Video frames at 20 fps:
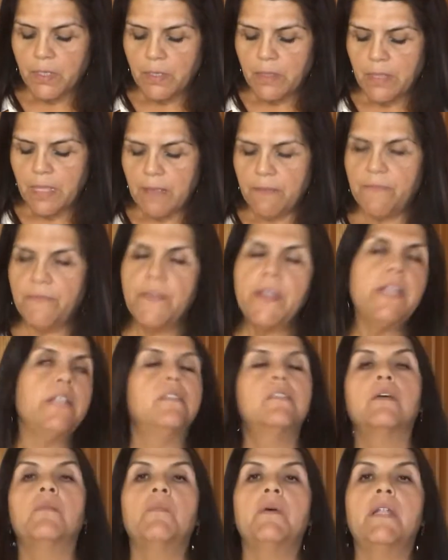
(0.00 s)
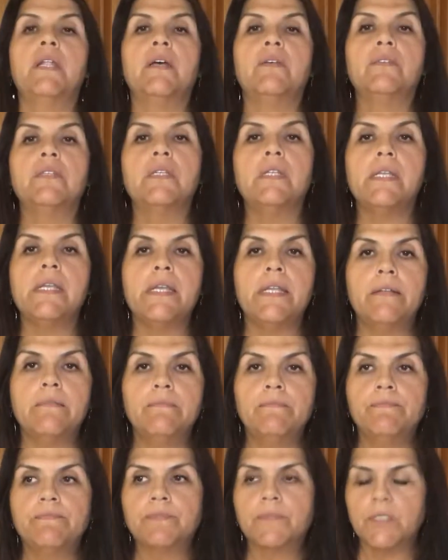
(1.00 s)
they feed someone else in need.
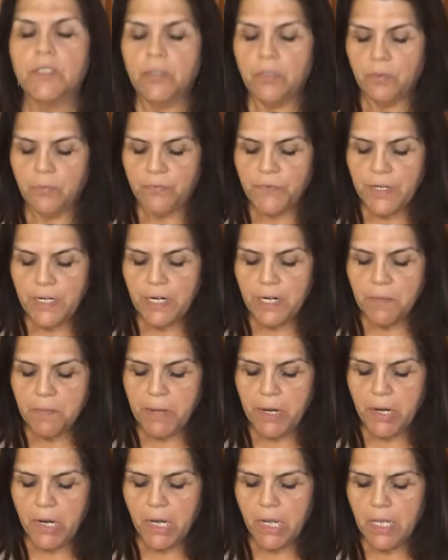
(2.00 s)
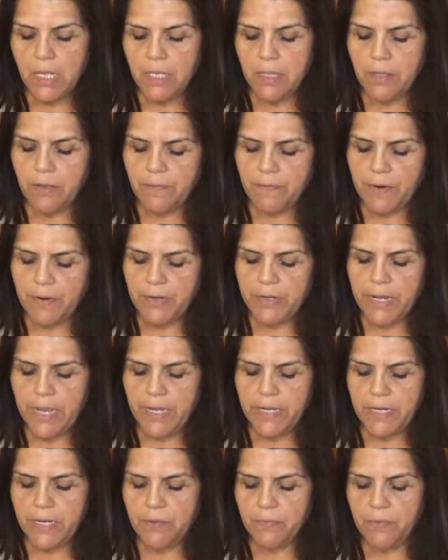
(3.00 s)
So Feeding America, they're very
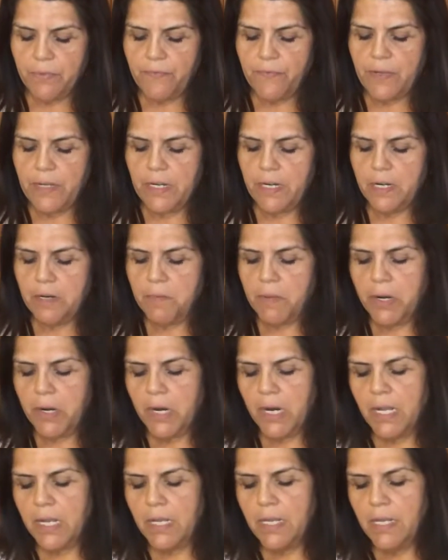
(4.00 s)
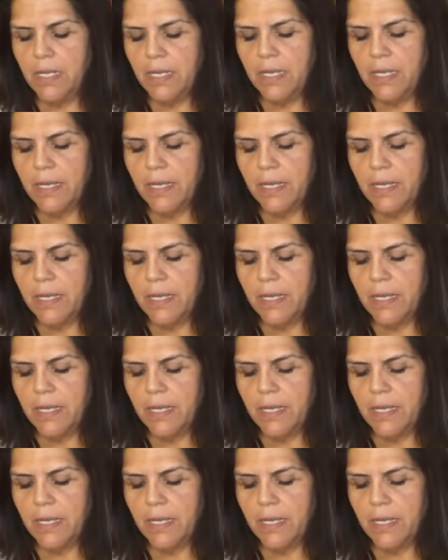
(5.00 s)
tied in with Feeding America.